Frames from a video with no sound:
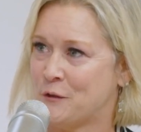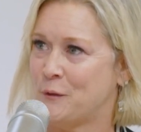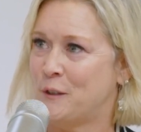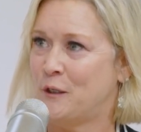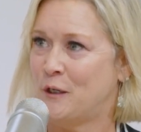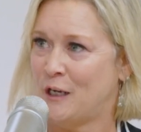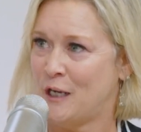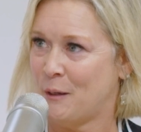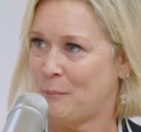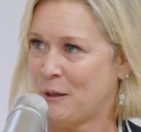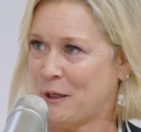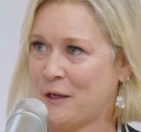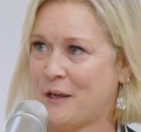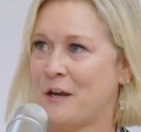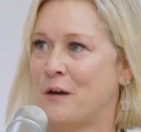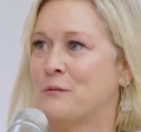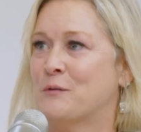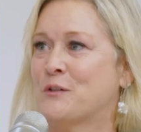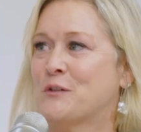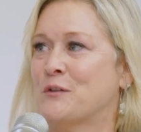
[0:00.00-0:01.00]
So here I am, a
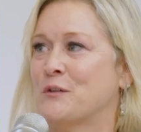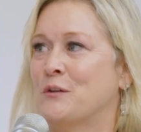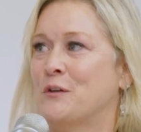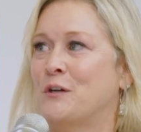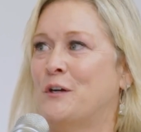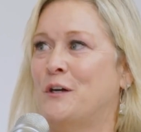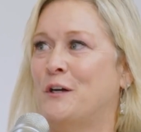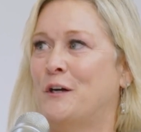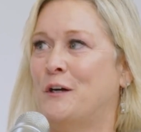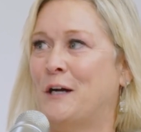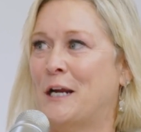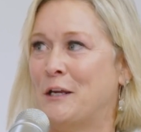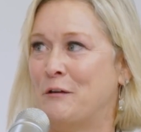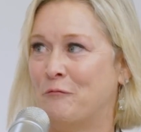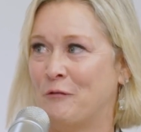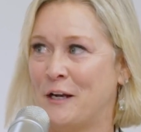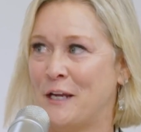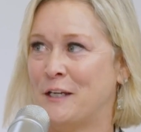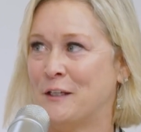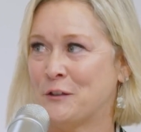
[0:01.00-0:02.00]
counselor. I
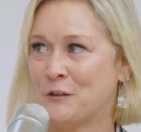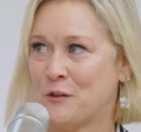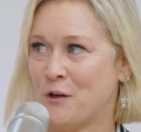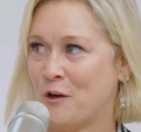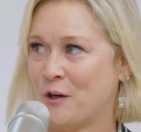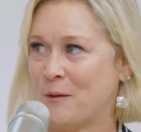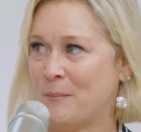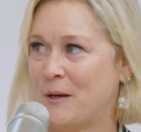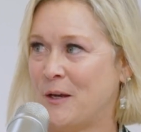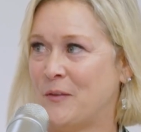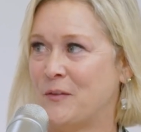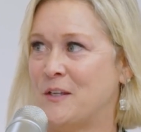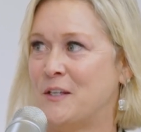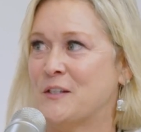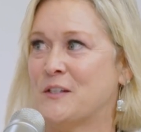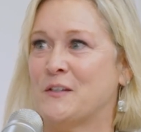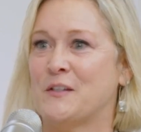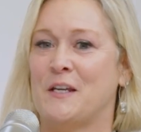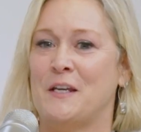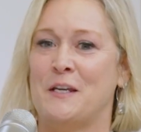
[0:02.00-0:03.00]
write and talk about
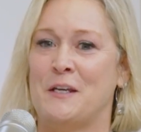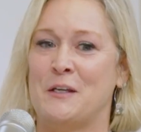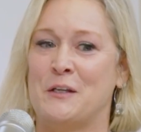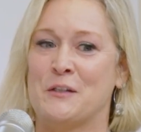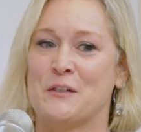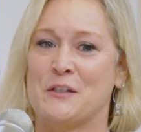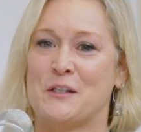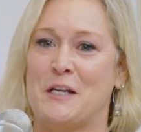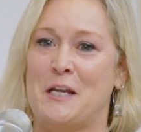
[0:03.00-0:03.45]
these things,